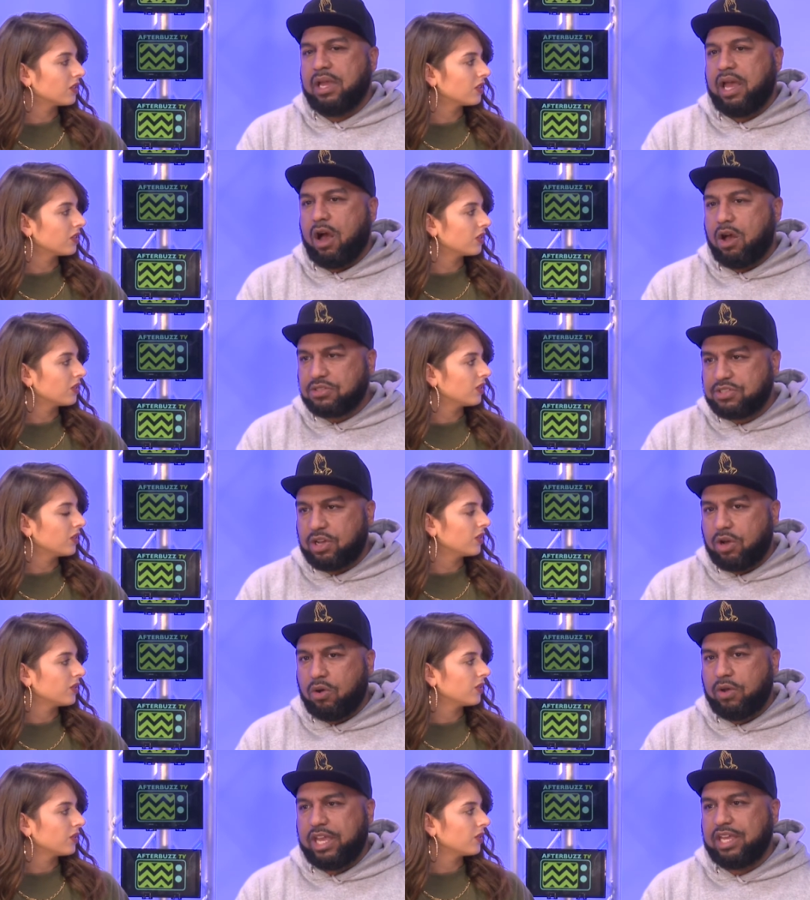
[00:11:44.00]
Speaker 1: also,
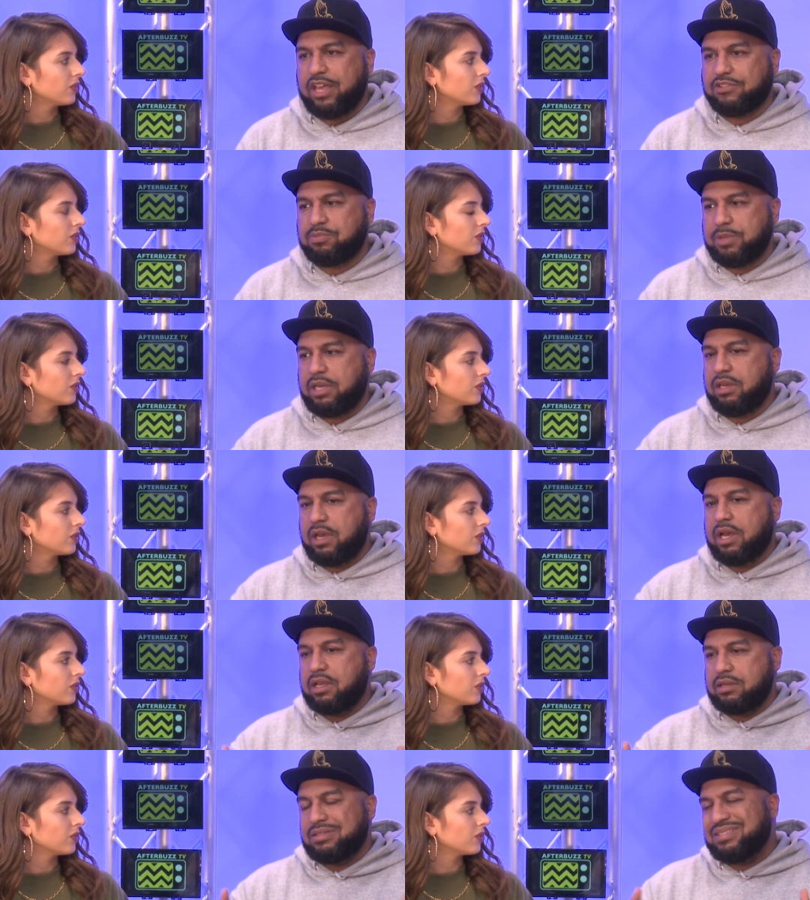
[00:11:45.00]
it gives me
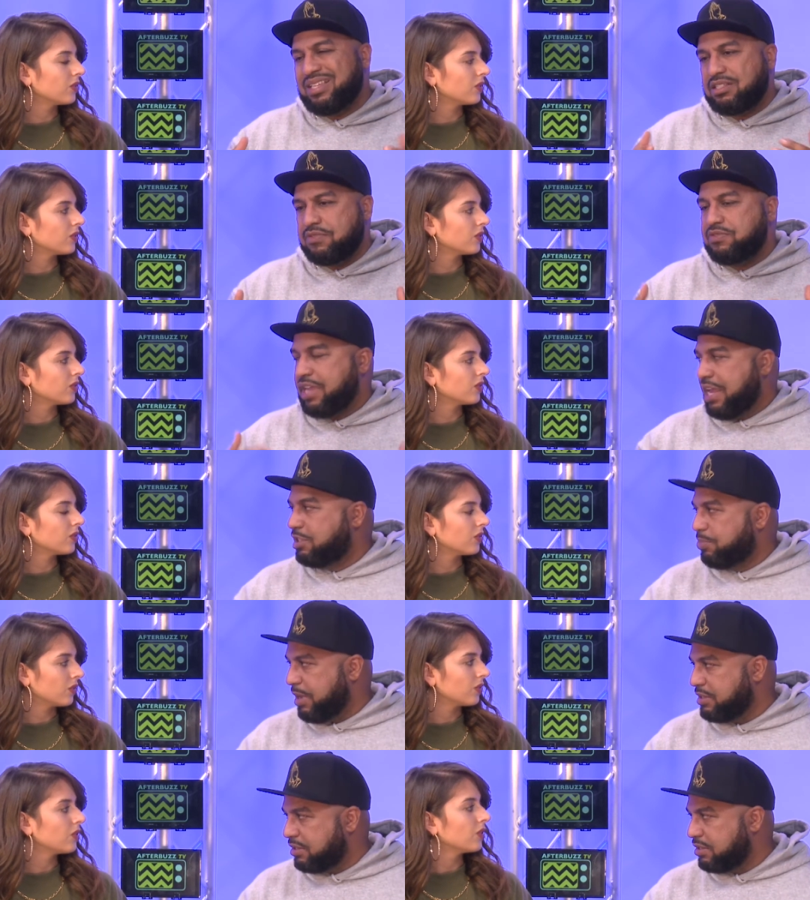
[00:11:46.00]
a sense of stage
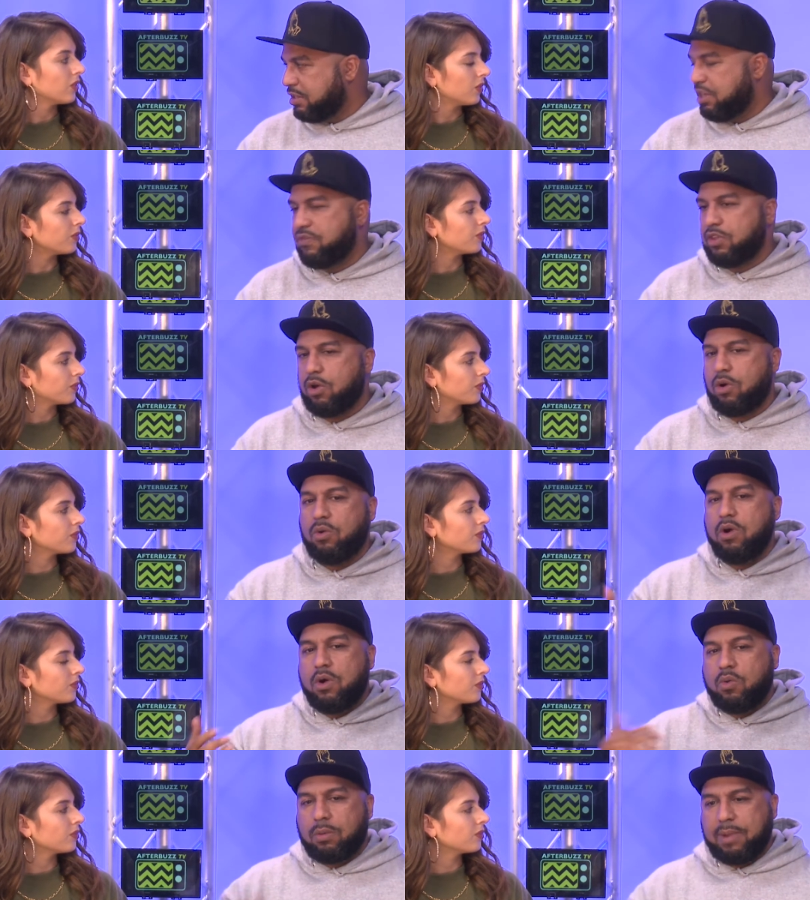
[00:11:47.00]
presence, even though
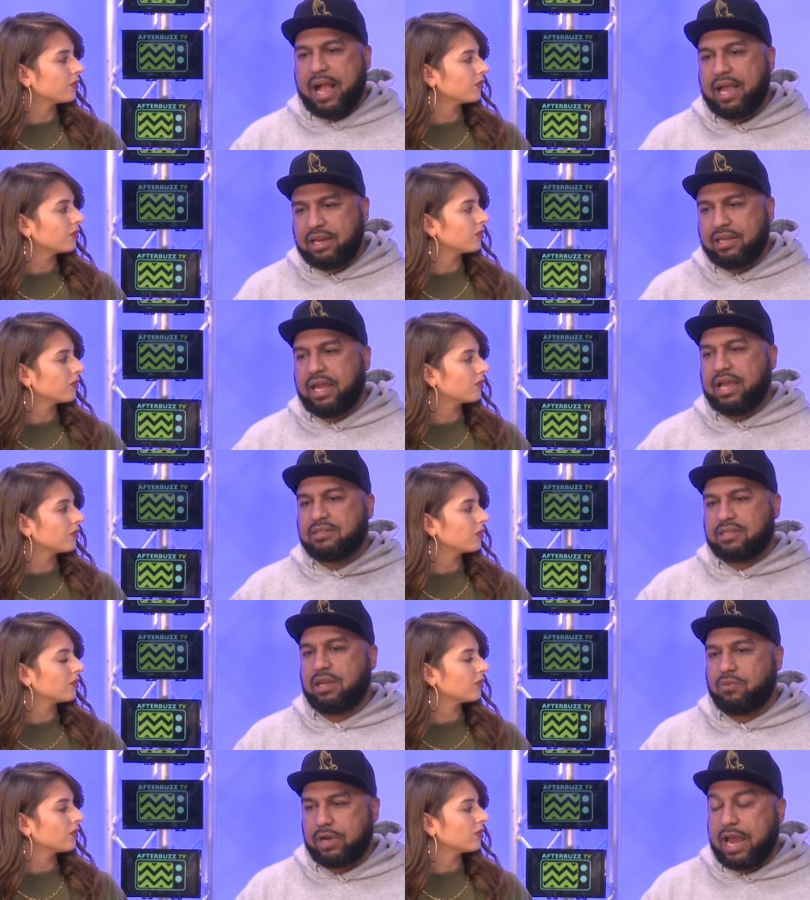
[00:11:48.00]
we're behind a desk and
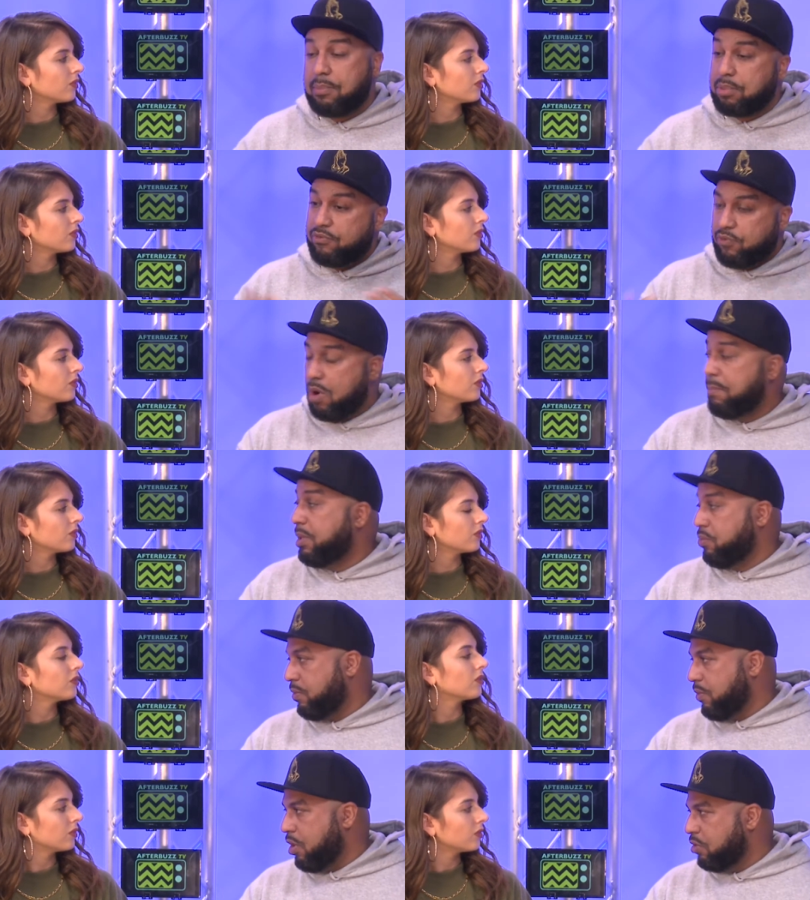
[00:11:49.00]
we're not performing when we're
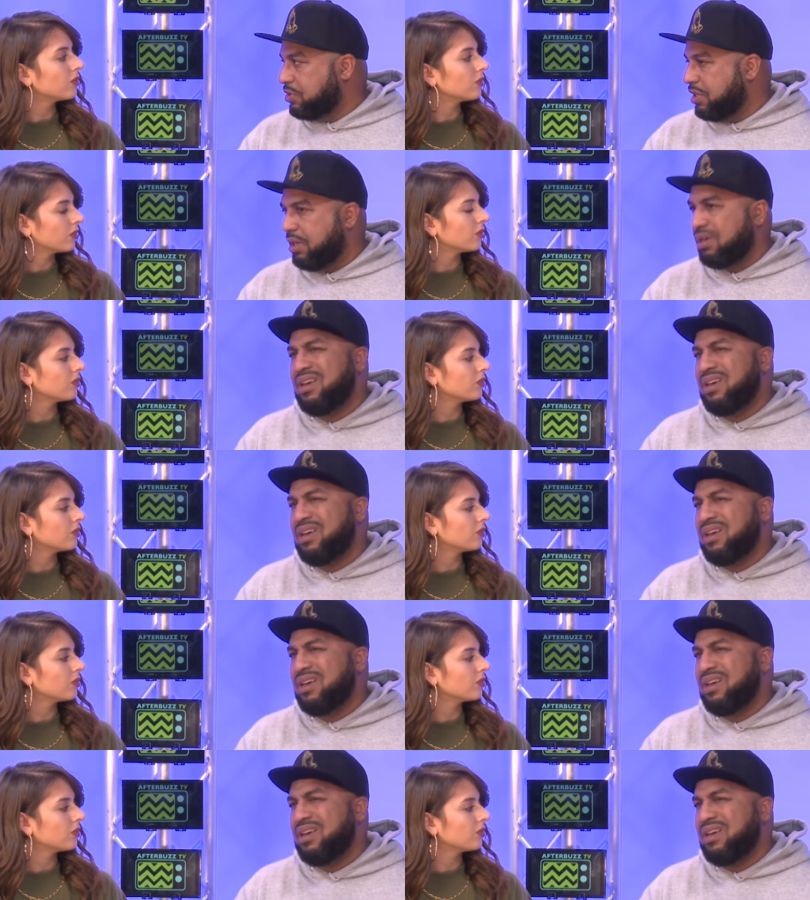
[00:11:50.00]
hosting.